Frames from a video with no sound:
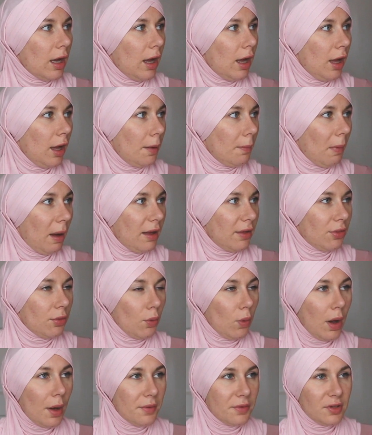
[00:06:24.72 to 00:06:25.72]
I
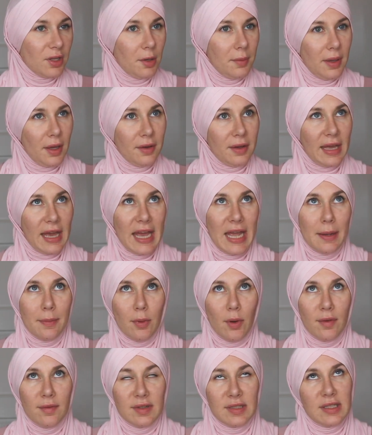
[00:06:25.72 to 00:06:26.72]
thought I was going to be okay,
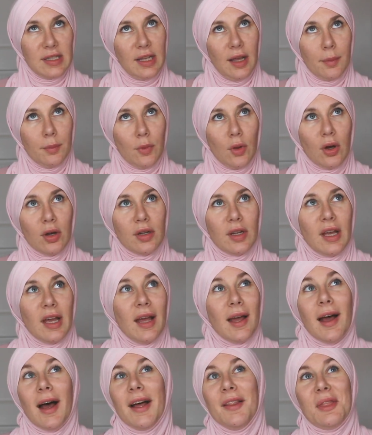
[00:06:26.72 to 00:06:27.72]
but obviously I'm not.
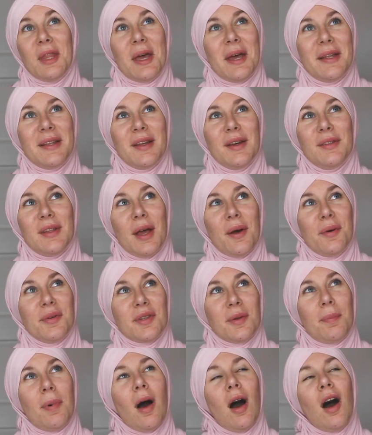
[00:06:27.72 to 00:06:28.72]
And then there was
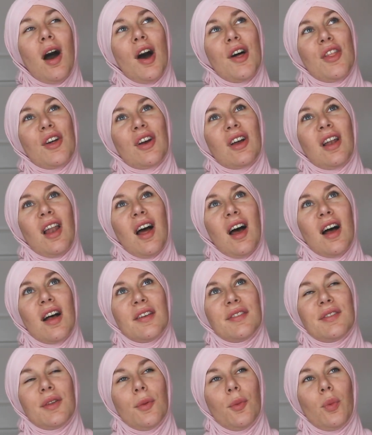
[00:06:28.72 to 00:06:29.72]
a part of the
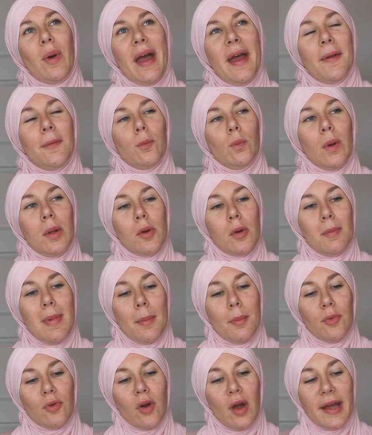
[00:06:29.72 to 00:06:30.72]
class when we were
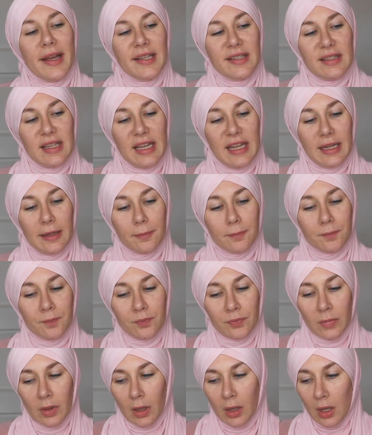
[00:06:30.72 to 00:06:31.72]
memorizing
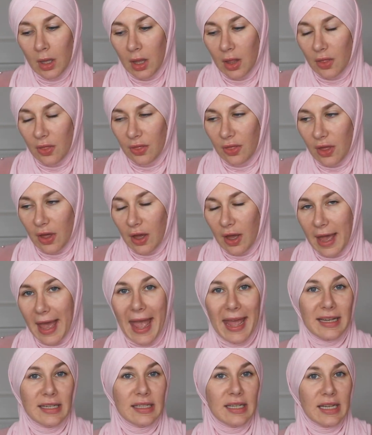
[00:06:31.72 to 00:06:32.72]

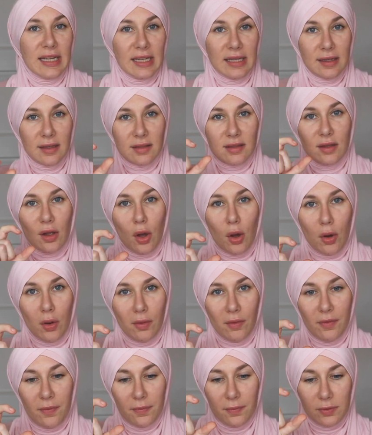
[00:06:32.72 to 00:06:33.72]
the endings
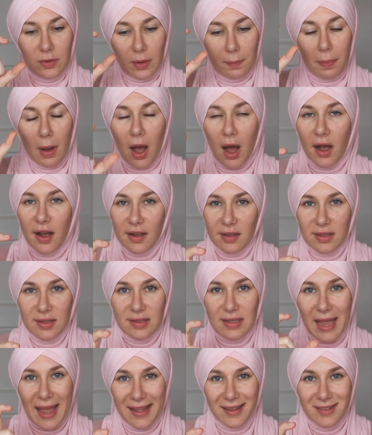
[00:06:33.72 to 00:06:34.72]
of the
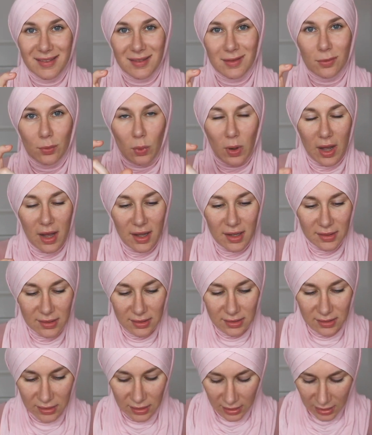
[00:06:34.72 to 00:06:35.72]
past tense
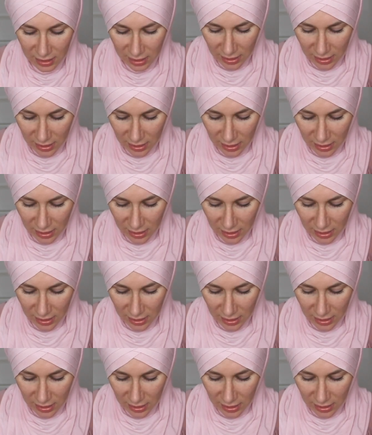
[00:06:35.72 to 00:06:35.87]
words.